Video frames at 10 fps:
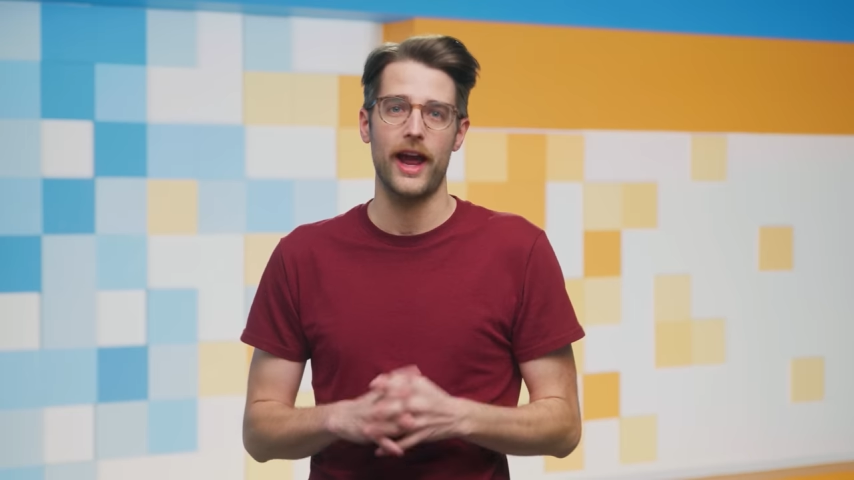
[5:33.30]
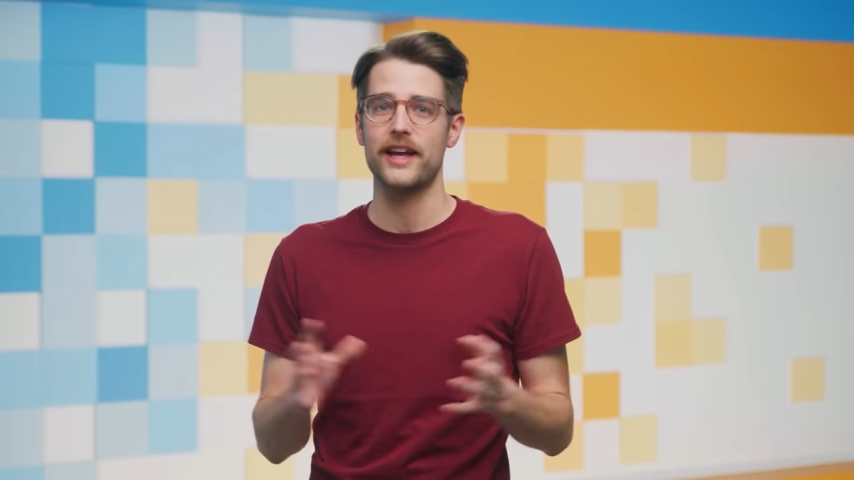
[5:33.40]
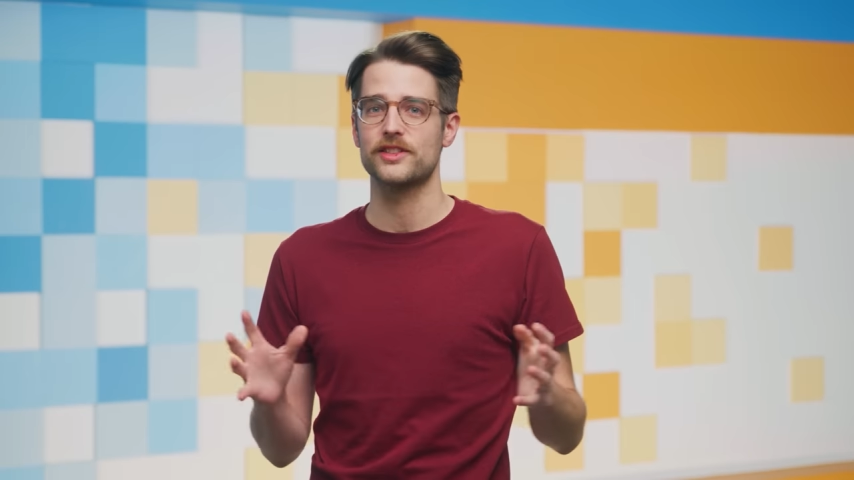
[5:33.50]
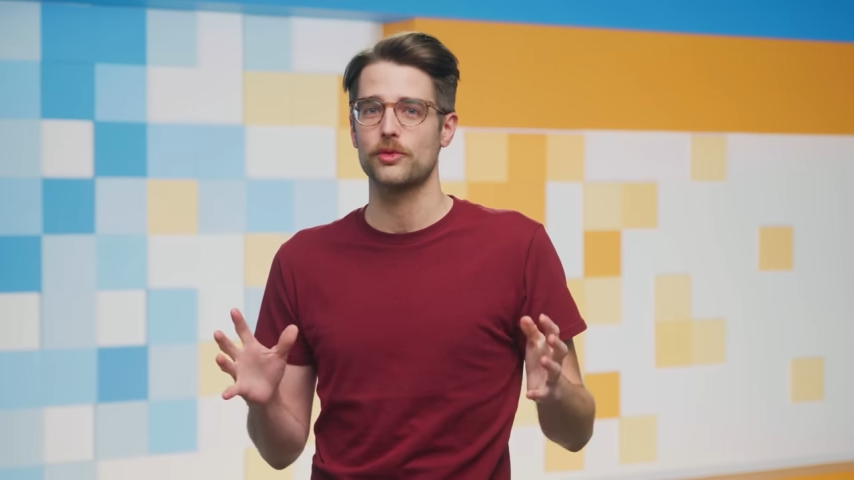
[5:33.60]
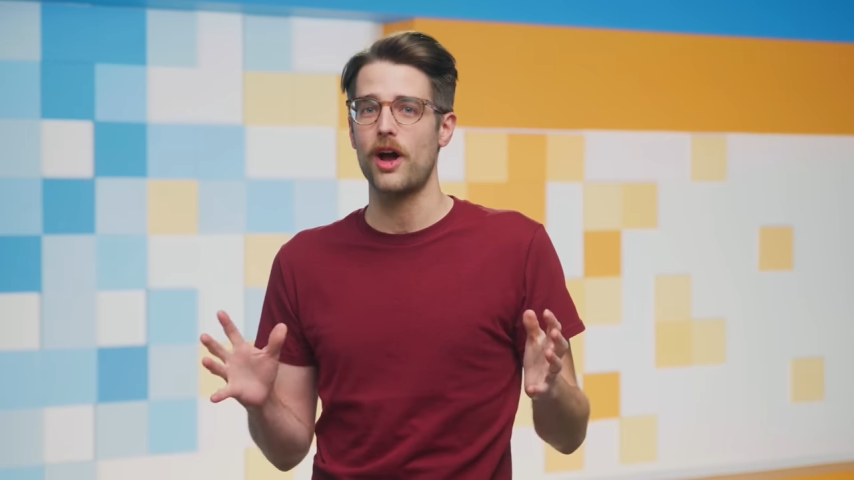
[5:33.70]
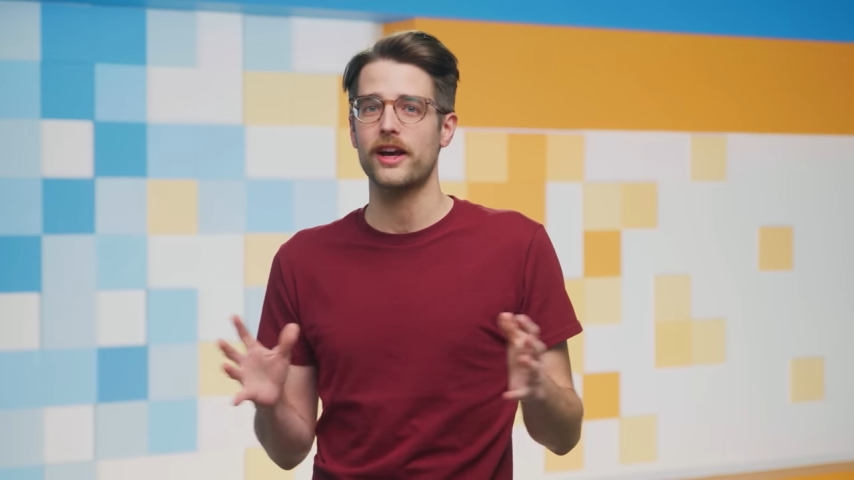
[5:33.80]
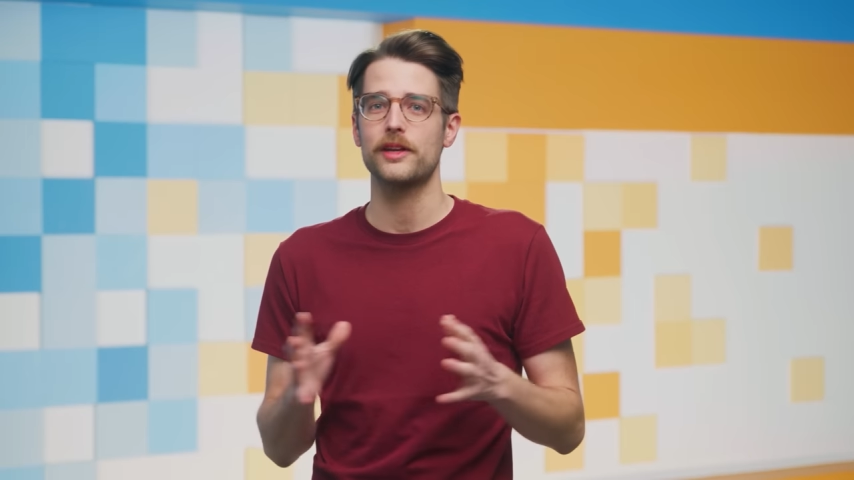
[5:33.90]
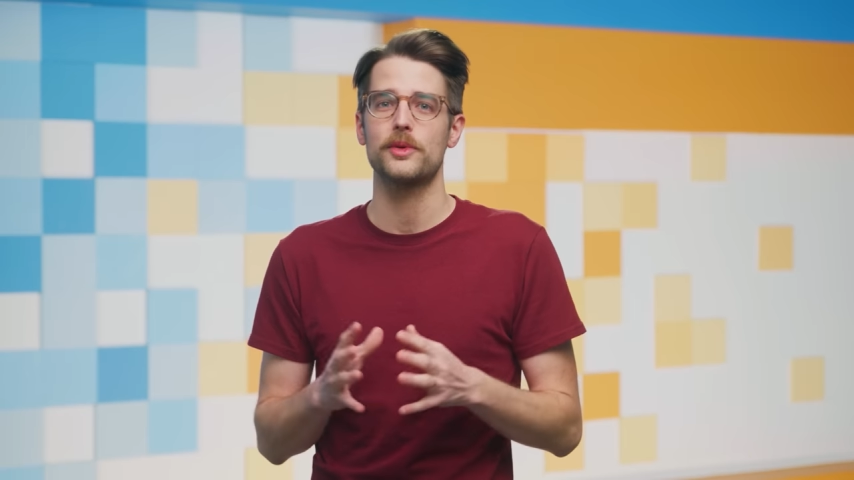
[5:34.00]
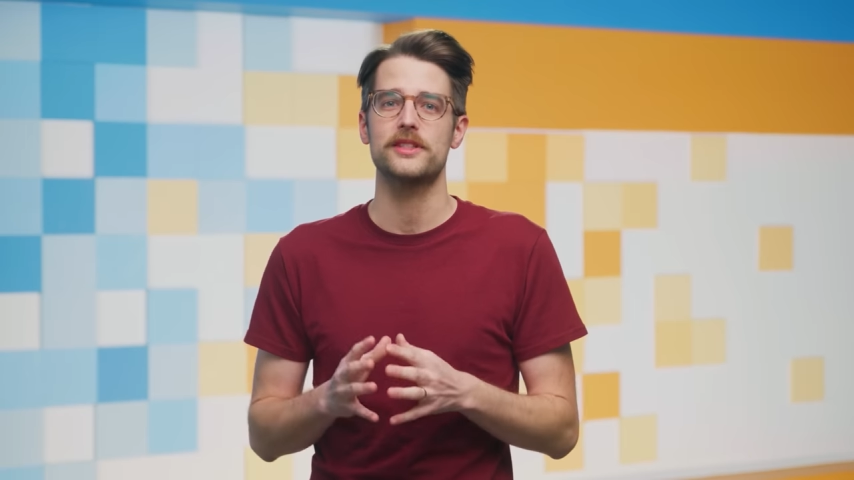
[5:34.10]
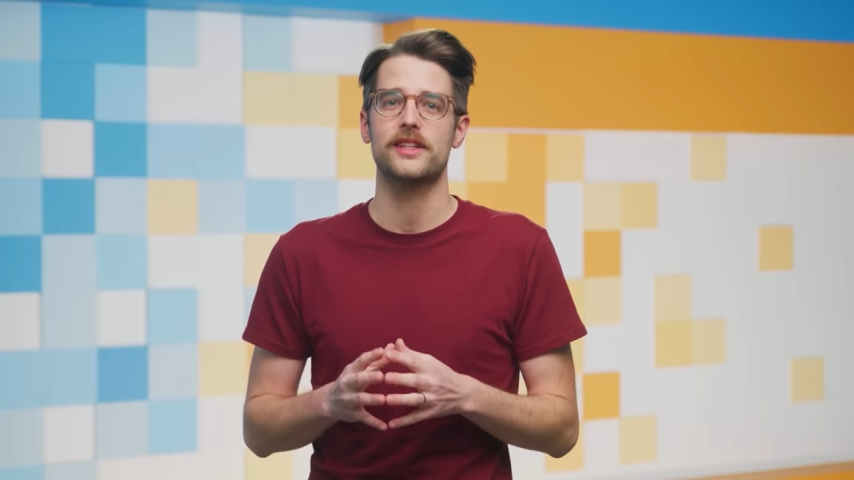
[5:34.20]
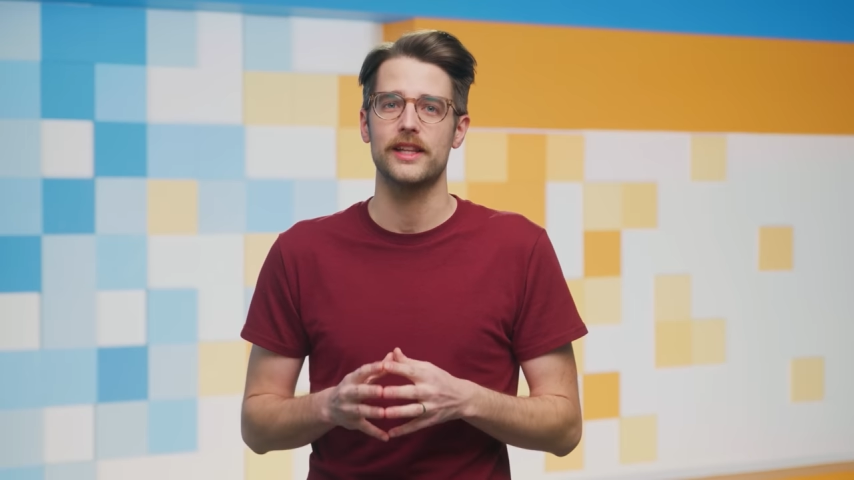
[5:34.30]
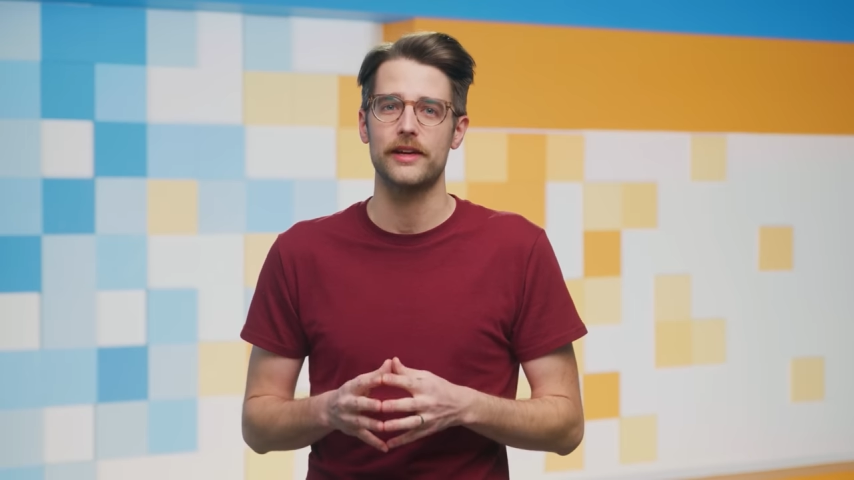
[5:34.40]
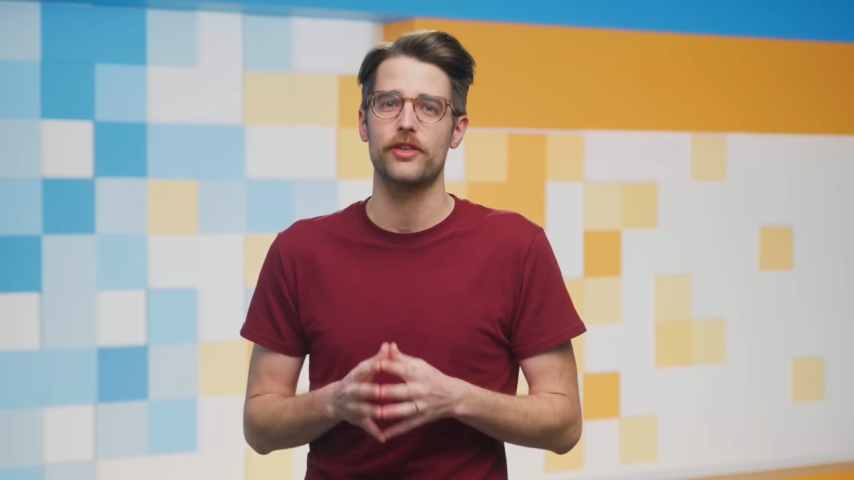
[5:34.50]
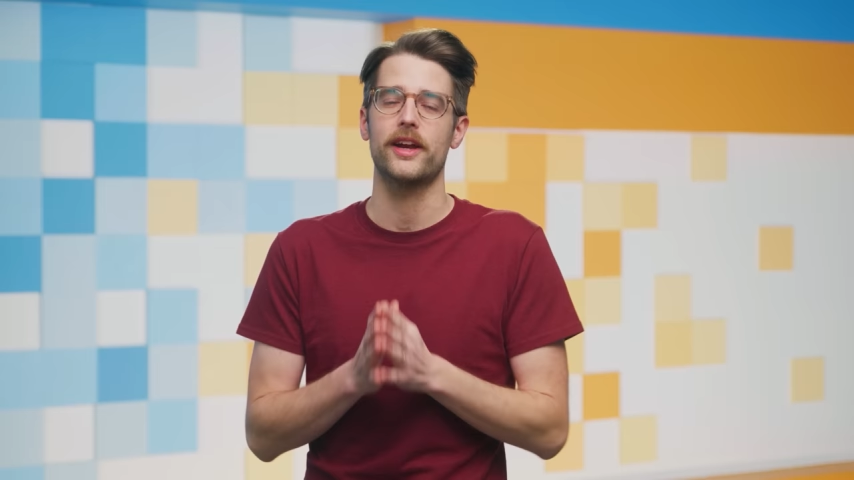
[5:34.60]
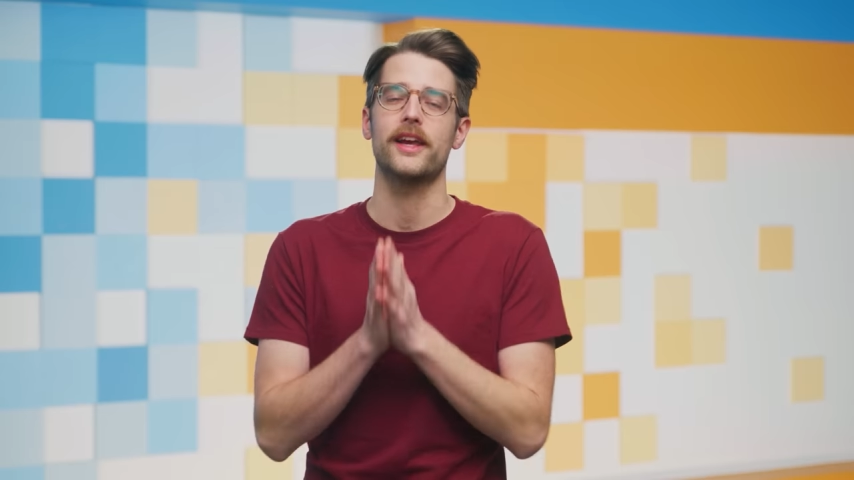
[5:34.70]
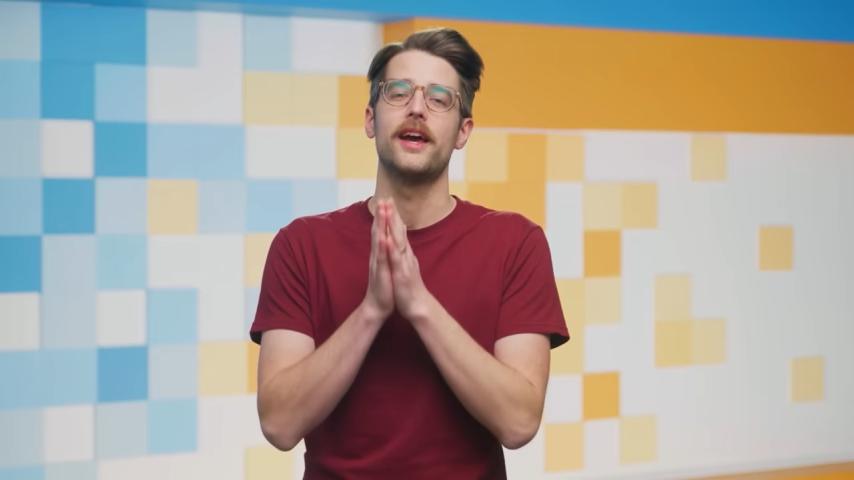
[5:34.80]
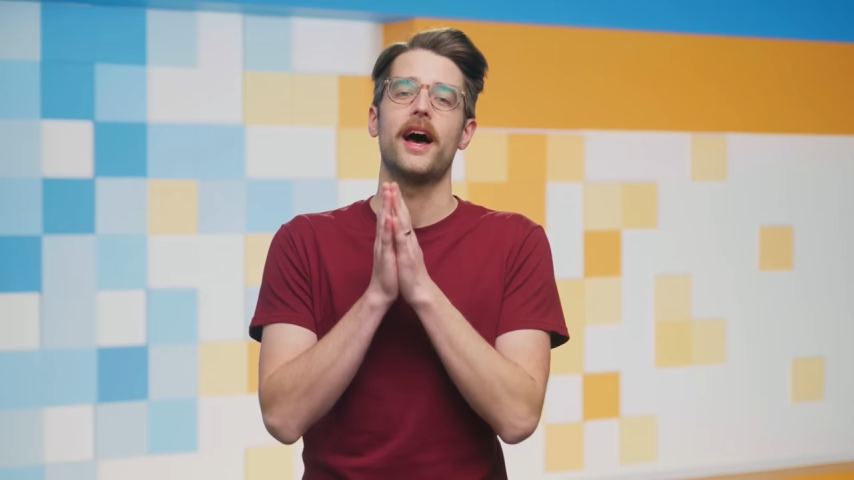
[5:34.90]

as the rocket was delivering